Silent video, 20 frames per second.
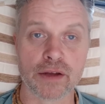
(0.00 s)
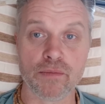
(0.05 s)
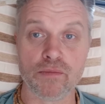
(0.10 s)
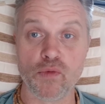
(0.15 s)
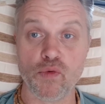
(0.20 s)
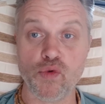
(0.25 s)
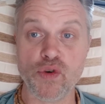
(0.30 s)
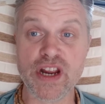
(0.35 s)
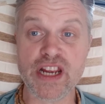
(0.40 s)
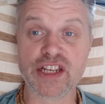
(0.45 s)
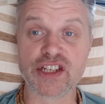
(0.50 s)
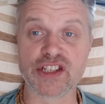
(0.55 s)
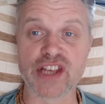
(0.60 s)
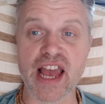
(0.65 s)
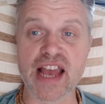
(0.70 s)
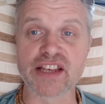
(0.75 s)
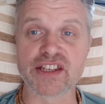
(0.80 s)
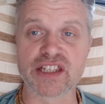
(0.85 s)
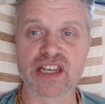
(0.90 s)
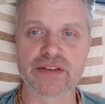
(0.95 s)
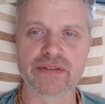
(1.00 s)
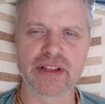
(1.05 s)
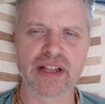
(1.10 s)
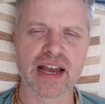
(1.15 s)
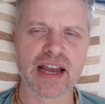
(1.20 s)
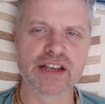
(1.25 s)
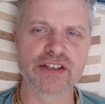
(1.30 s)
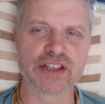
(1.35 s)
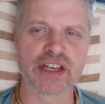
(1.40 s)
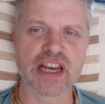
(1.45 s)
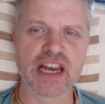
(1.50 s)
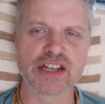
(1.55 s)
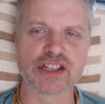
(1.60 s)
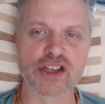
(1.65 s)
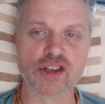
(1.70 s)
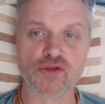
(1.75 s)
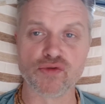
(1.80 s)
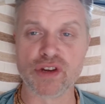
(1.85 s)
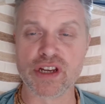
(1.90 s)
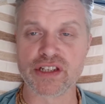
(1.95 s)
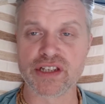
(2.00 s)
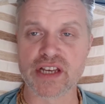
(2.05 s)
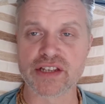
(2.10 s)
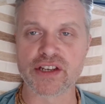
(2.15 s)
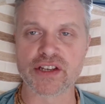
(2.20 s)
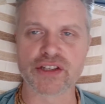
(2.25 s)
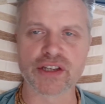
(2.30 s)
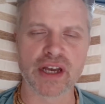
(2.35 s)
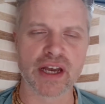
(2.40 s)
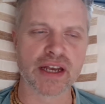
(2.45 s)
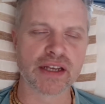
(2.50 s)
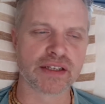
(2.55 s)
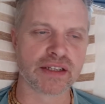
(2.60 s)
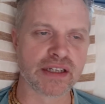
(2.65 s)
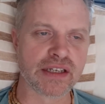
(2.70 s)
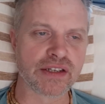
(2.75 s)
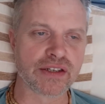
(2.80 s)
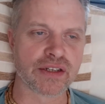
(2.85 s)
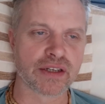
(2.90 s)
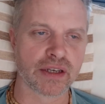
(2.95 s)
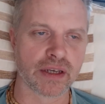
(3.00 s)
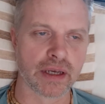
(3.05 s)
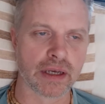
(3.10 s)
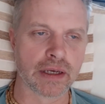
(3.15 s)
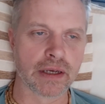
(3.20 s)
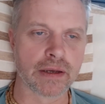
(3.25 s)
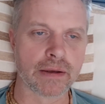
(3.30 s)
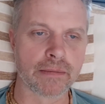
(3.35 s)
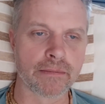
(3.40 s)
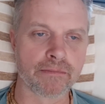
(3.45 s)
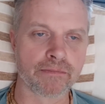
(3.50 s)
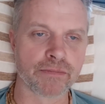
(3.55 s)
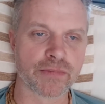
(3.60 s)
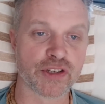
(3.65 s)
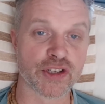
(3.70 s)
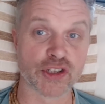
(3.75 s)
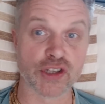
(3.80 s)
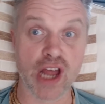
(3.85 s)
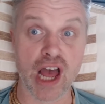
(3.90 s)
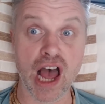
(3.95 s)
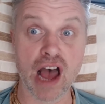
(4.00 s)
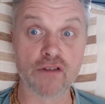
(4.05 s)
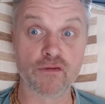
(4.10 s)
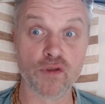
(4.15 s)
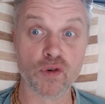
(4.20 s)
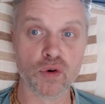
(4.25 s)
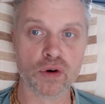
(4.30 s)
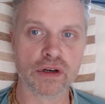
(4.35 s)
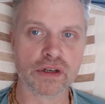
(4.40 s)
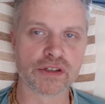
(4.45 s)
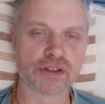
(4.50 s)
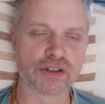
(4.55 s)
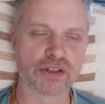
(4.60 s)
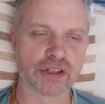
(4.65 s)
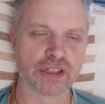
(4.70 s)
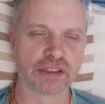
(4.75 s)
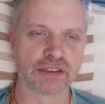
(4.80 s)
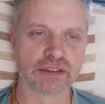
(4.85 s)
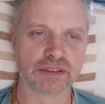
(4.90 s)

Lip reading: Reset civilizations, reset societies, star forts.